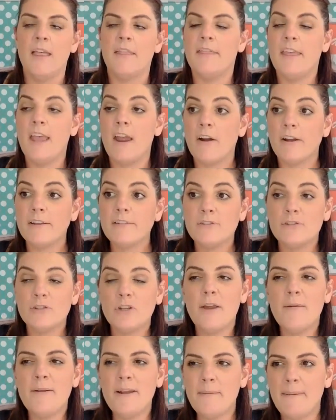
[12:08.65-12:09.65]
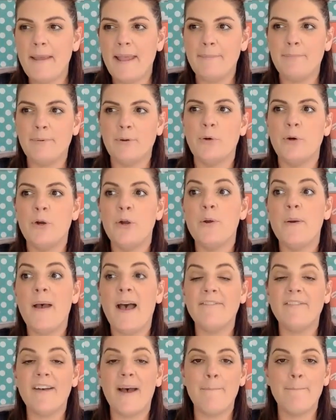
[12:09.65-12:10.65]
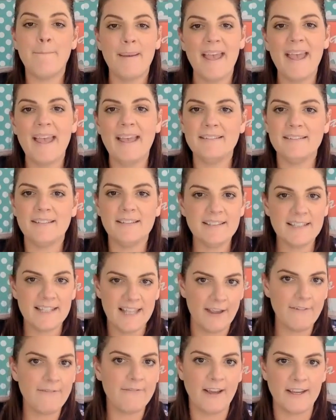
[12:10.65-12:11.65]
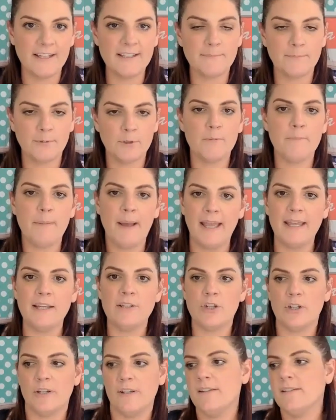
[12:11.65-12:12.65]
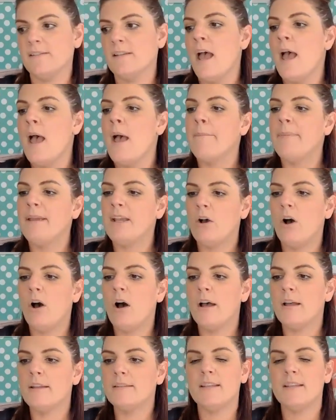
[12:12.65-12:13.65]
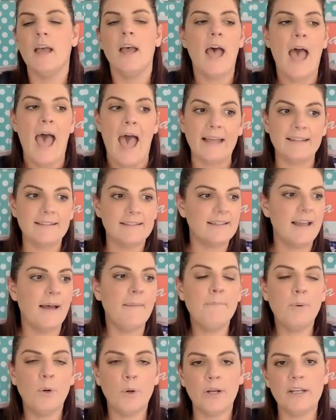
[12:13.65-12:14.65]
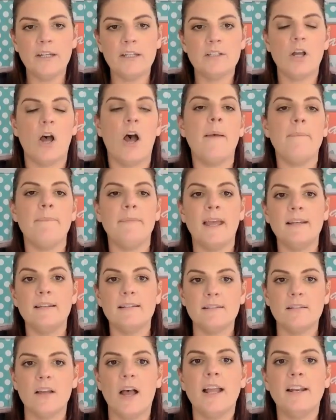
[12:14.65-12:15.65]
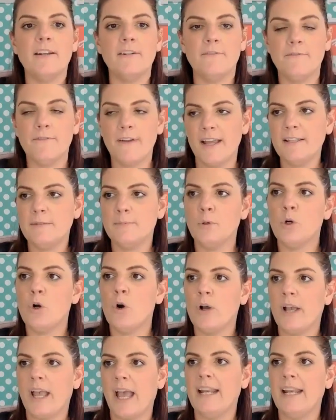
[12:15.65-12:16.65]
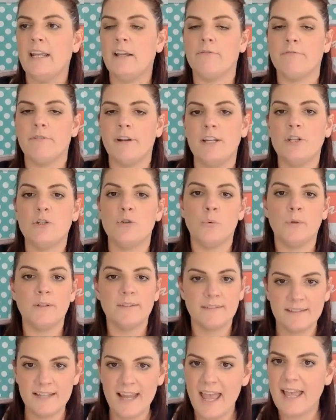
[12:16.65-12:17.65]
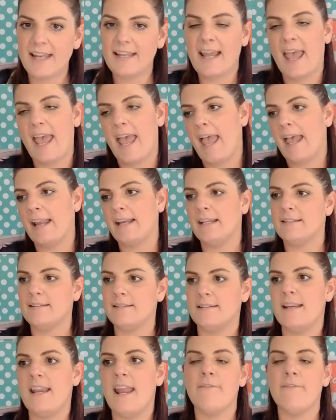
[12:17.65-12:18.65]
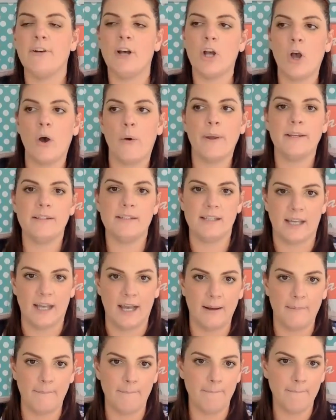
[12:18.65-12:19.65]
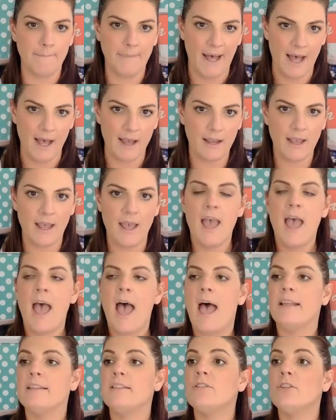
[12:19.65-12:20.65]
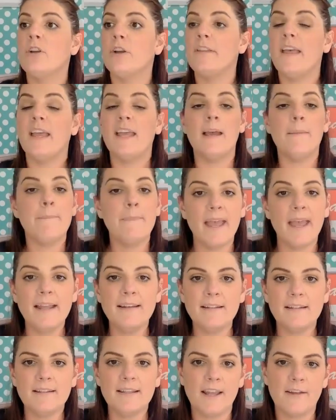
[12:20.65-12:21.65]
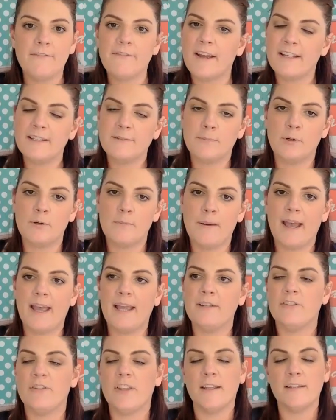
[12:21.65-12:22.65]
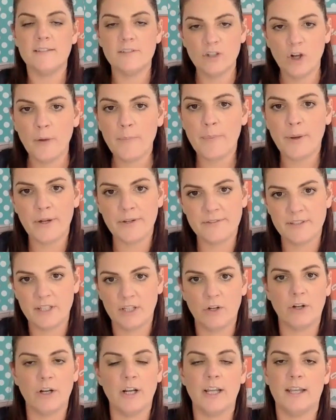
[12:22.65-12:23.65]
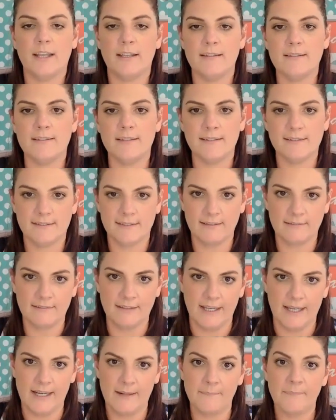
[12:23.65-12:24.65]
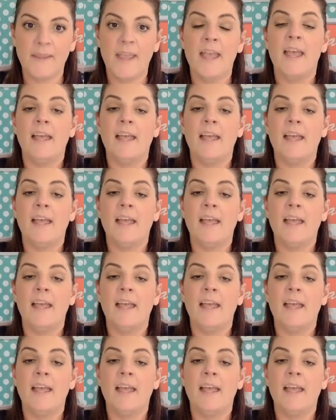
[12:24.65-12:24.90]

There are so many people who have abandoned their Facebook pages because at some point in time they decided Facebook organic reach was dead and it's never going to come back. And so they abandoned their Facebook page. They stopped posting on it consistently.